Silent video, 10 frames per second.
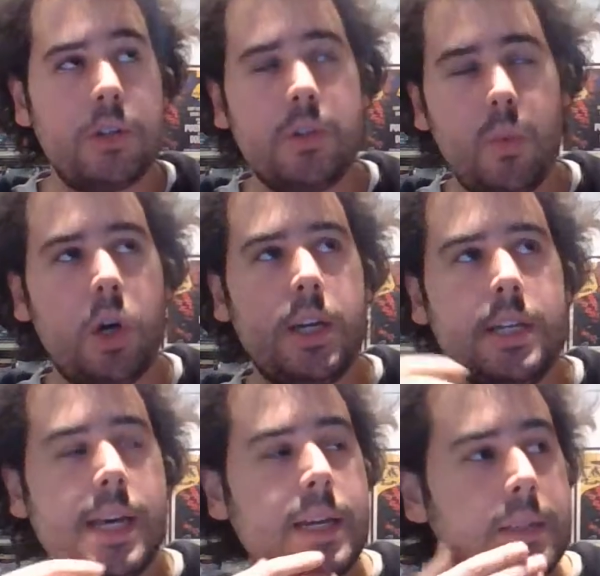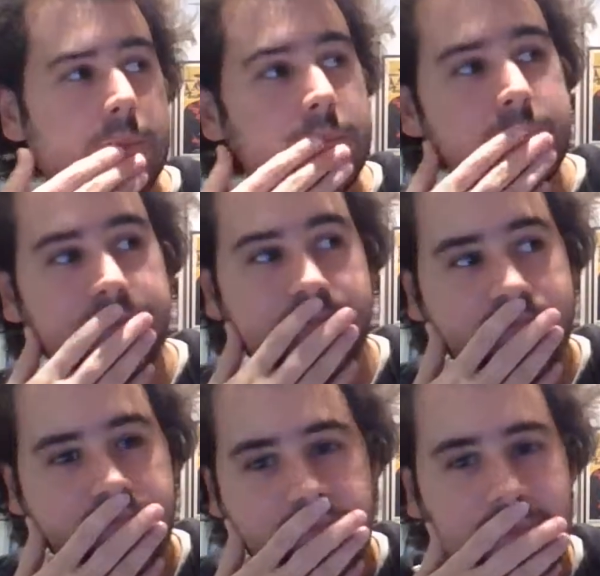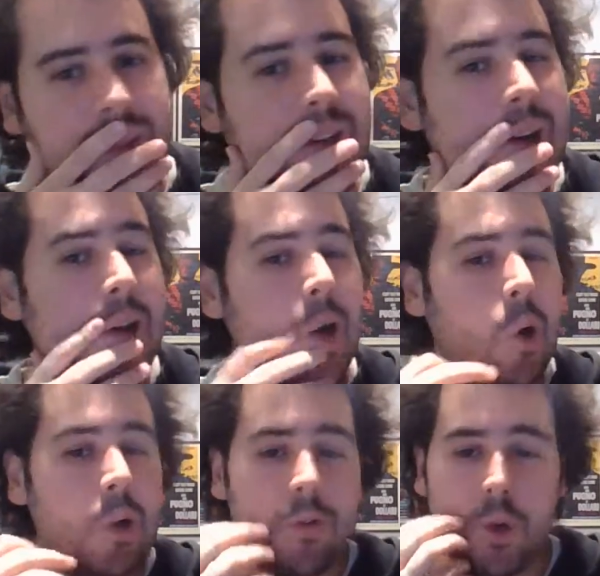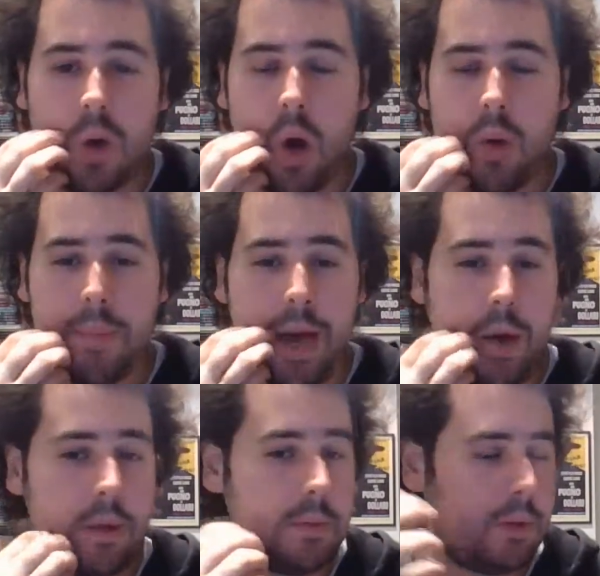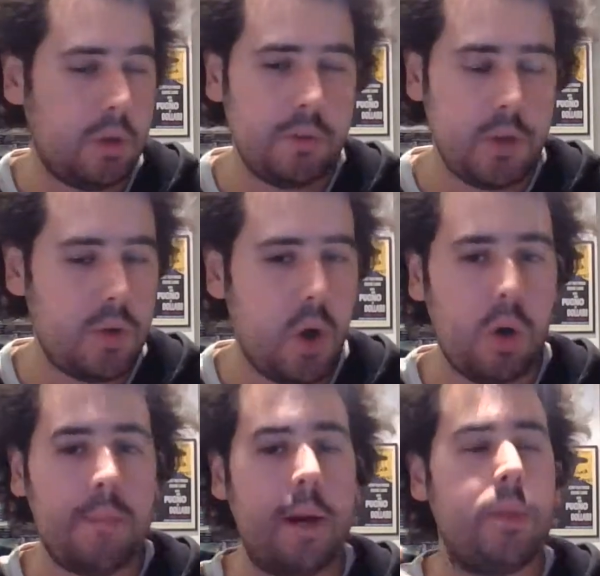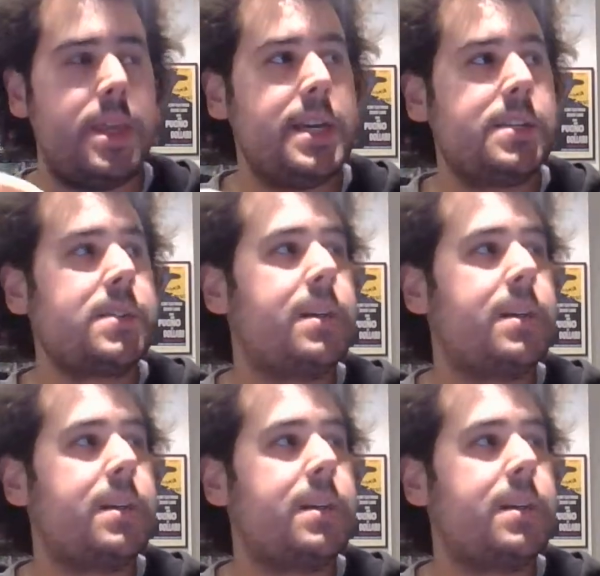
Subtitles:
The Walking Dead. All of you know about this.